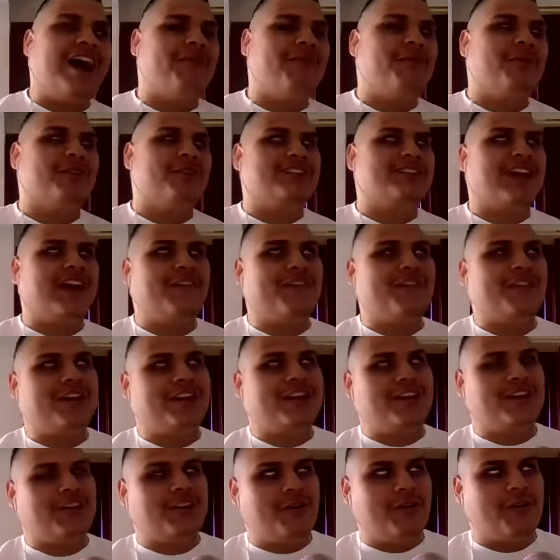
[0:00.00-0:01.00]
will
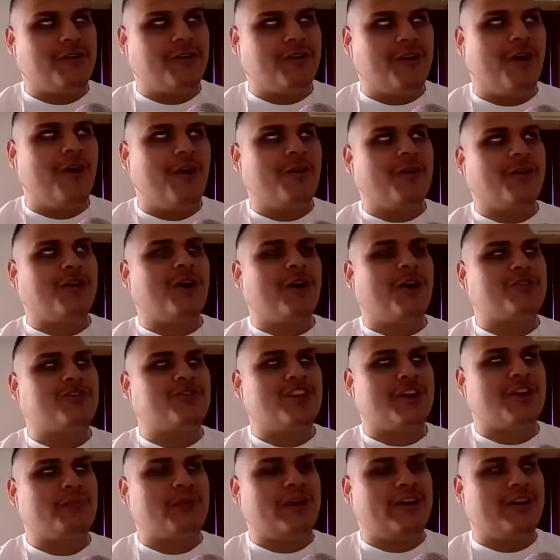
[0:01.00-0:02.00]
definitely, you know, go go
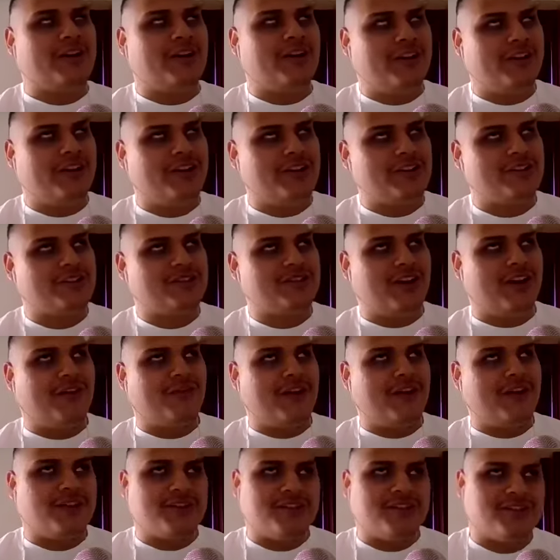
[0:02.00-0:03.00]
check my earlier stuff.
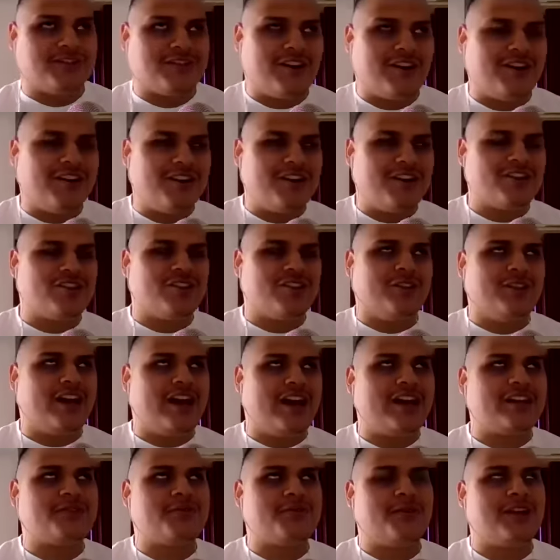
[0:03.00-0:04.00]
I started
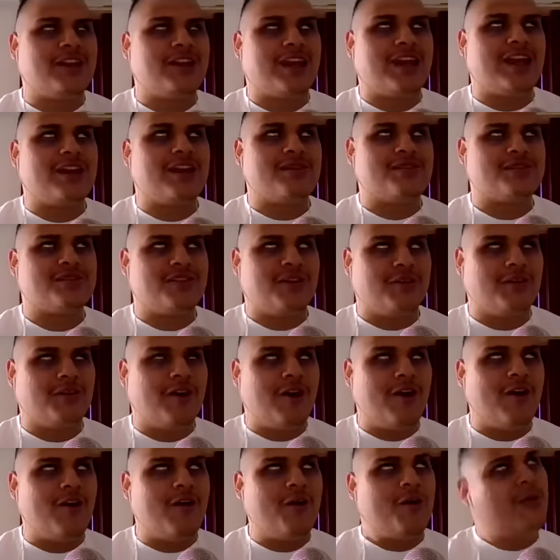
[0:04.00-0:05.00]
July twenty-eighth. So
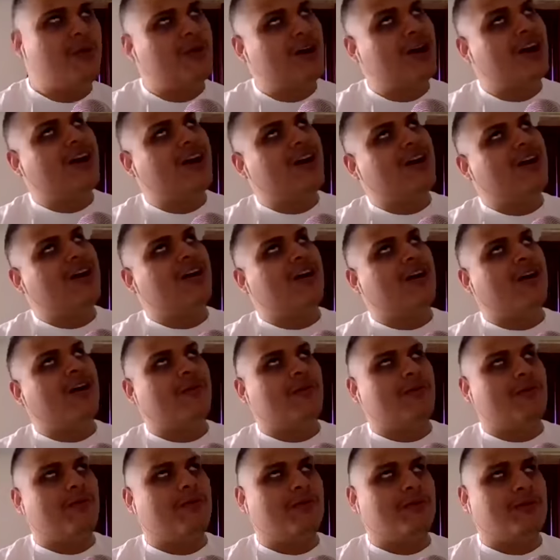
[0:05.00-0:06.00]
go,
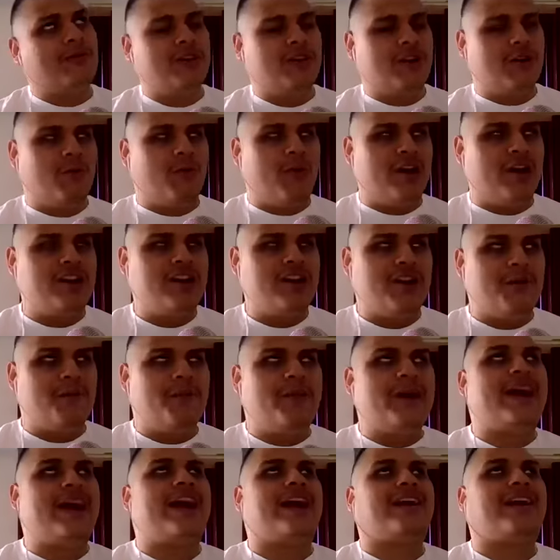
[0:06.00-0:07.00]
you know, one year
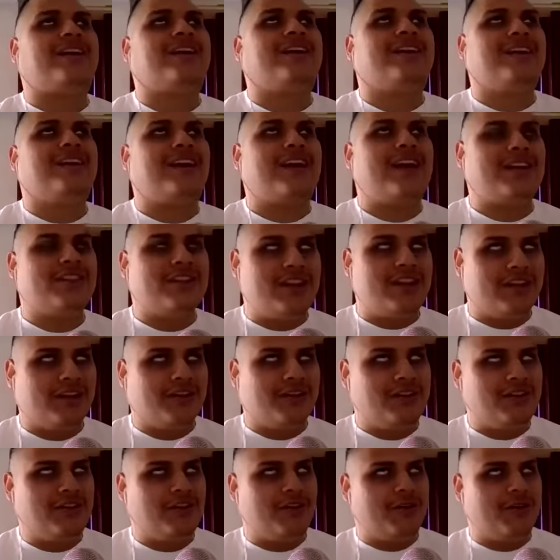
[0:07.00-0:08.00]
back. And
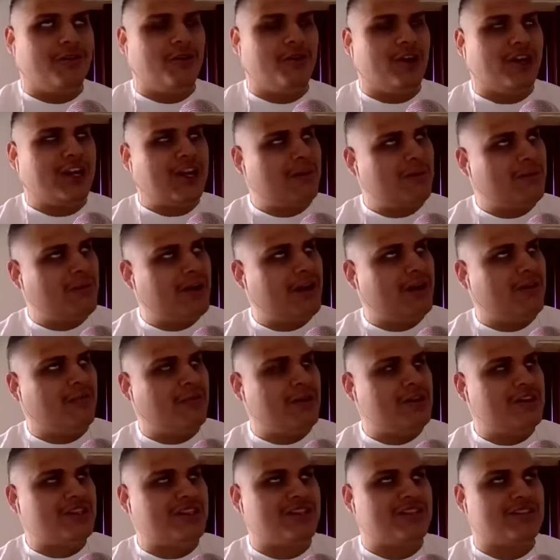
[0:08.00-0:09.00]
then, you know, look at my
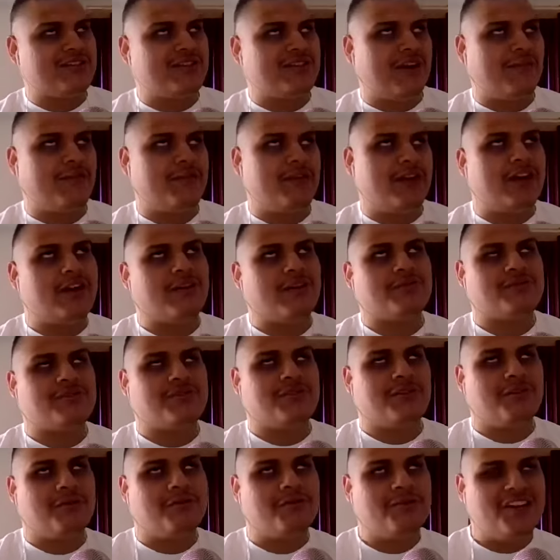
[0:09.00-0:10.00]
recent stuff now.
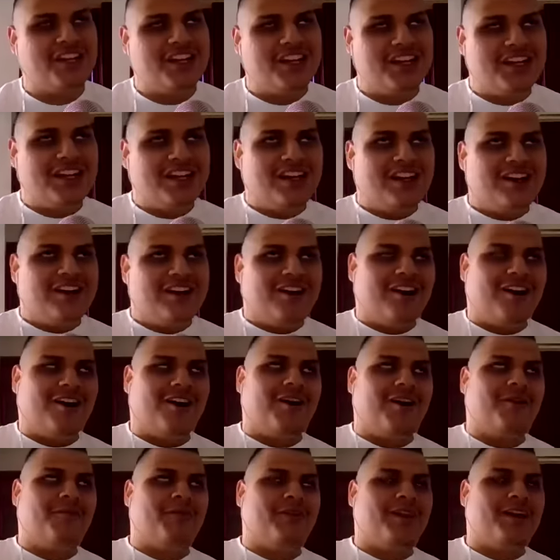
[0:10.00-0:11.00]
So
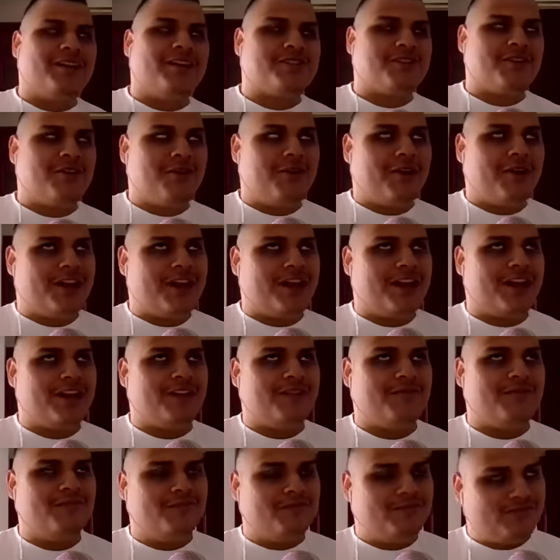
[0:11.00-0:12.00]
um, let's go ahead.